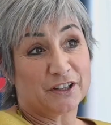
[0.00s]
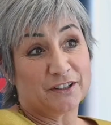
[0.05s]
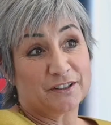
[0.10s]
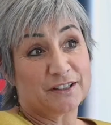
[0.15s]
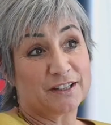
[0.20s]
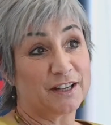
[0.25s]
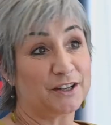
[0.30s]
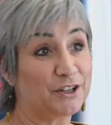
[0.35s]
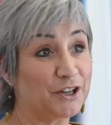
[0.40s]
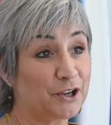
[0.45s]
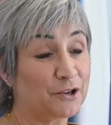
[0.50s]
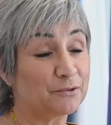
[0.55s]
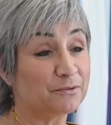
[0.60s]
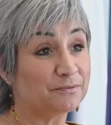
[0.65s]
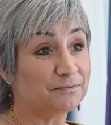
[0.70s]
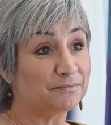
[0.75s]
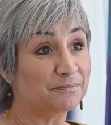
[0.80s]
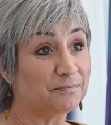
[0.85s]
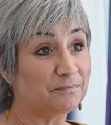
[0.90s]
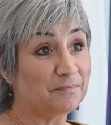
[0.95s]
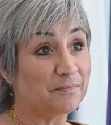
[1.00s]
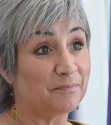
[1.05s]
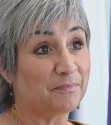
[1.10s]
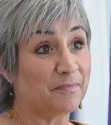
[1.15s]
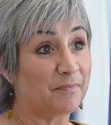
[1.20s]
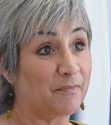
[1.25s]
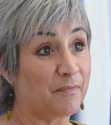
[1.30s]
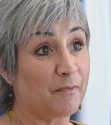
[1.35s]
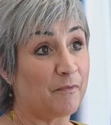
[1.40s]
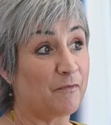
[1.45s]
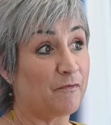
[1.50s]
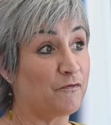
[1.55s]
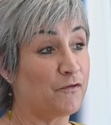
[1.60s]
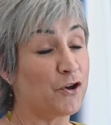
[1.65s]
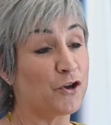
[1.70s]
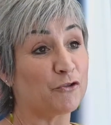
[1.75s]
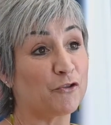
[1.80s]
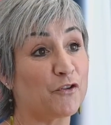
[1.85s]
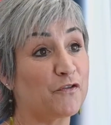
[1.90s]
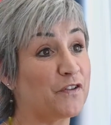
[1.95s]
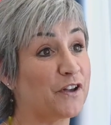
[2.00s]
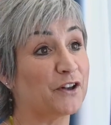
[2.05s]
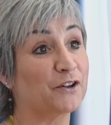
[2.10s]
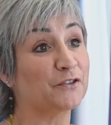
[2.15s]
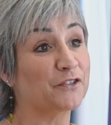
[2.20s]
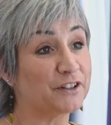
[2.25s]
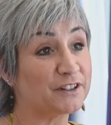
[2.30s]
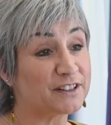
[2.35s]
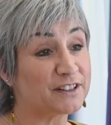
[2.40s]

continue further afield than